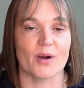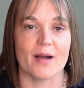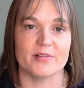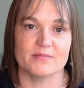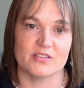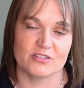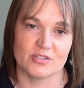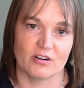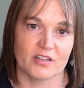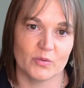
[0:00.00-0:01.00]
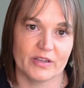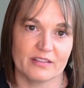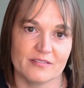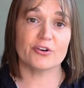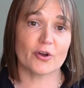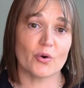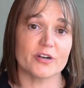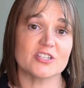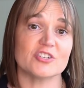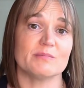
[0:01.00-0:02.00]
problems they're struggling with. Your
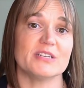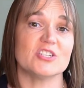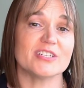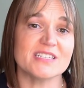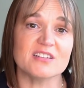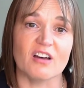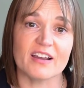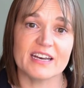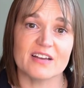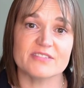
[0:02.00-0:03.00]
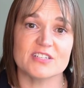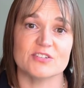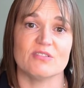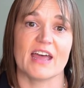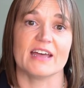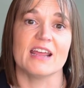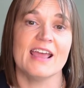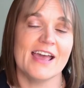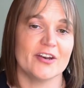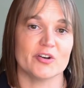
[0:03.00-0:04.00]
course should be just long enough to do that
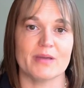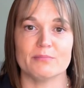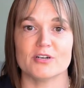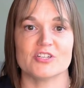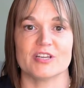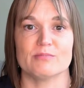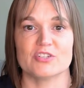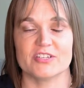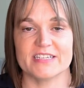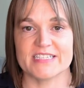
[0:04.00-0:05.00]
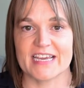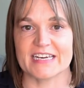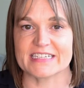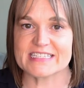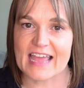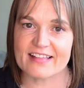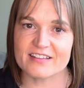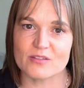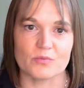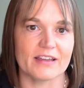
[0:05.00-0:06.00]
and your membership should contain
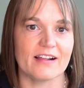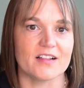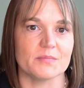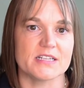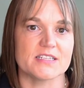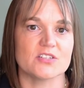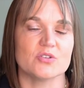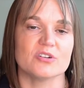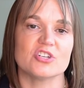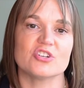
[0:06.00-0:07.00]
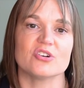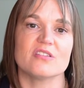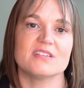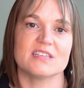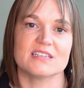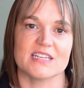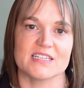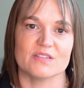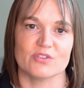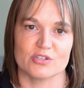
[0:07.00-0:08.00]
exactly the right elements to assure the
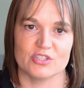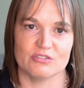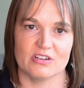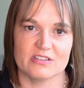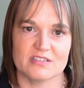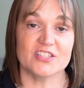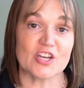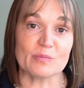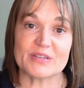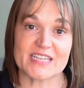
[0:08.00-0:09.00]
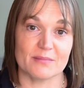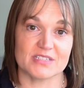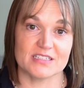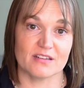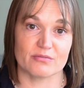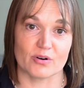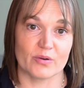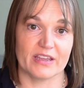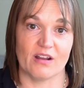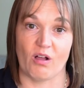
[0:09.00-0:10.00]
success of your students. Don't be tempted to throw
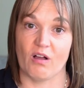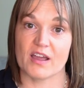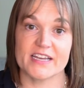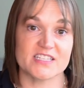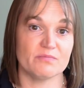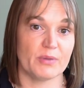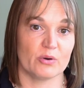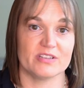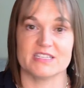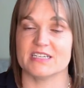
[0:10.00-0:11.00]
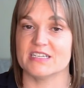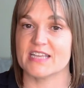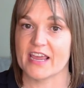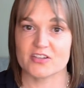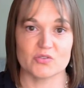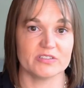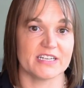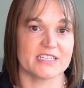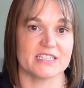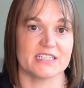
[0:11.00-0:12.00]
in all kinds of bonuses, extra
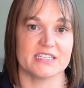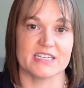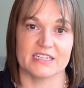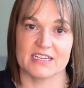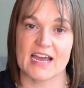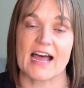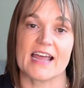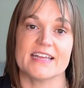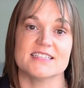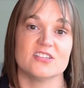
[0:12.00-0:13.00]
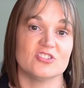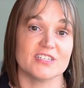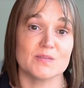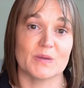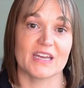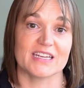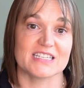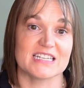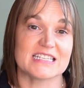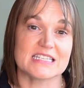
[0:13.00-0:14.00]
lessons, and guides just because
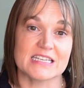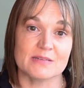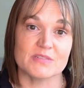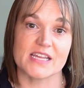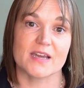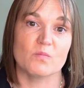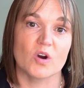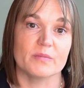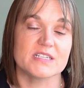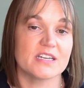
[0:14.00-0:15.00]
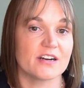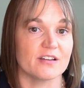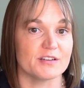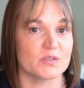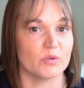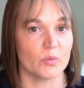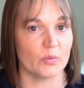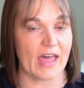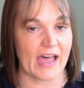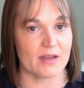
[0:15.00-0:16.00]
it seems like more materials will
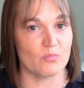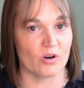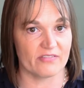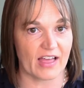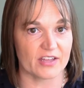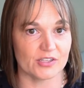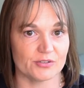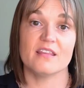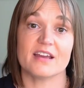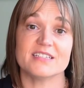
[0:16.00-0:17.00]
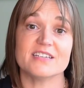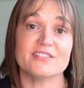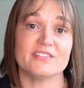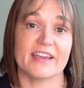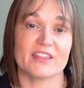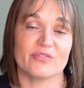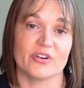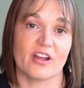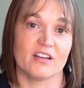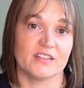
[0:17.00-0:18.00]
add more value. The ideal length for
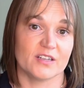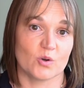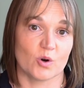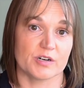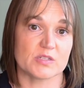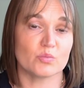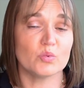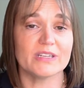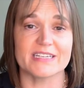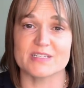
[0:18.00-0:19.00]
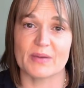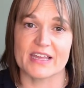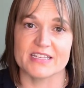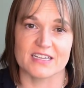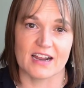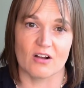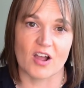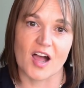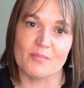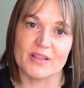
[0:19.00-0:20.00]
an online course really depends on how
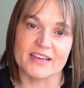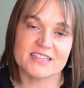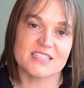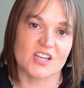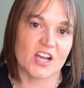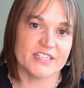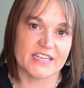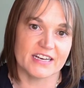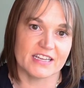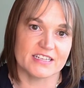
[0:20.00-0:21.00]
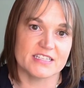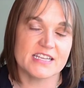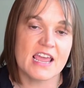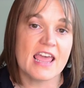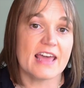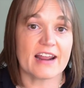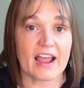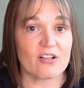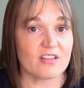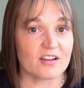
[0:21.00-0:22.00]
complex the content is and
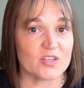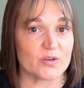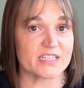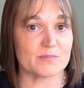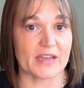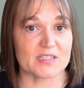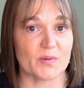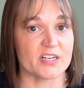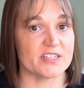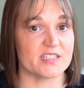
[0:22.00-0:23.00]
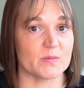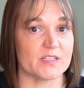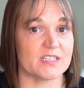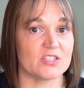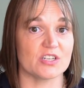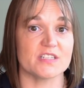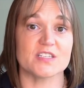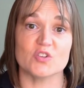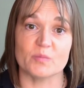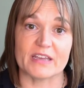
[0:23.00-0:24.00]
how long you expect participants to
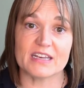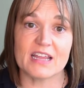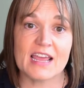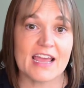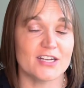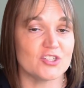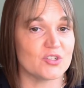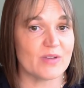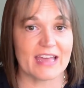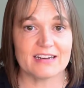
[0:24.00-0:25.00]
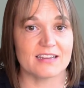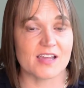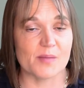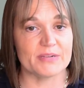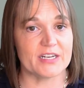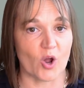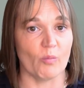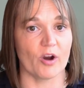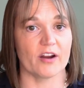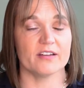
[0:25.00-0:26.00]
consume it and do any accompanying
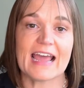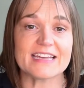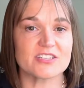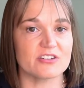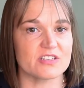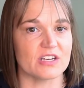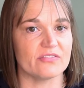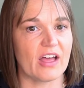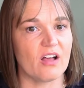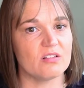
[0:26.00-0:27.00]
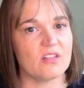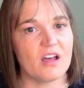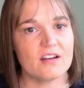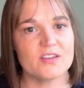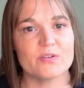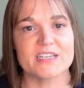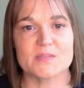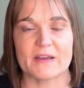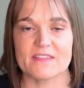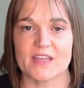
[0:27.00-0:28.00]
homework. Ask yourself how long you
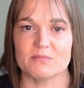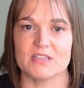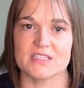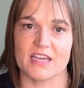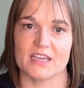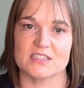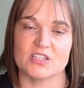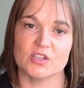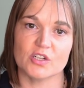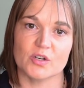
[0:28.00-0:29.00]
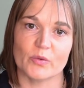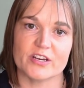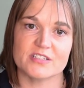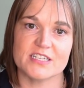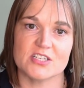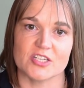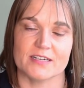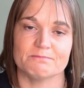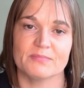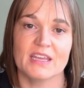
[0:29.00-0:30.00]
expect them to take to learn what you're
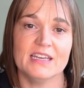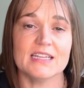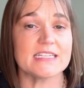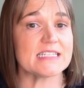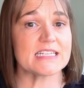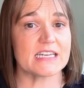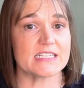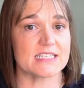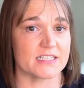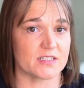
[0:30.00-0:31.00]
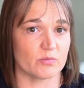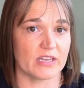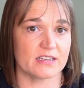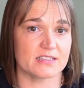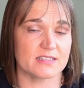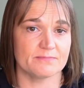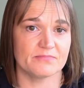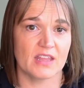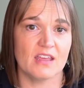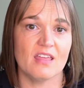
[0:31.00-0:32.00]
teaching. Let's say it's six weeks.
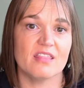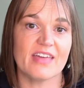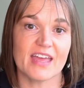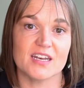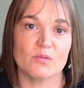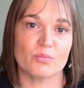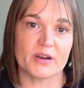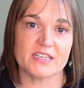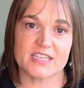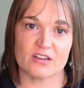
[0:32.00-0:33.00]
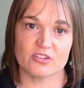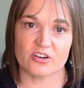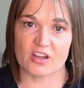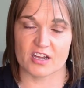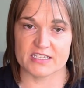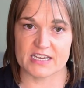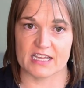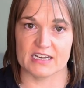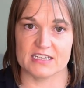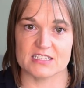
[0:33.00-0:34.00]
Then break down your
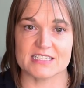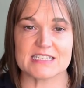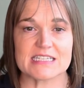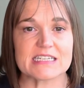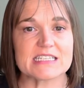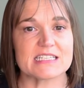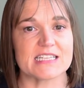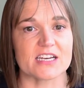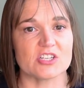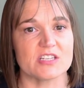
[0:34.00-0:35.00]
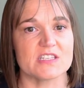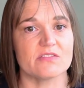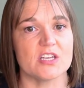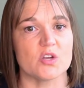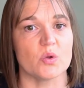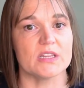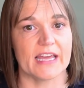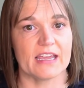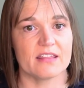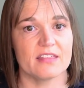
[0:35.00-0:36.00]
content into six sections of equal
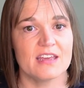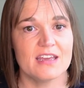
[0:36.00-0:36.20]
length,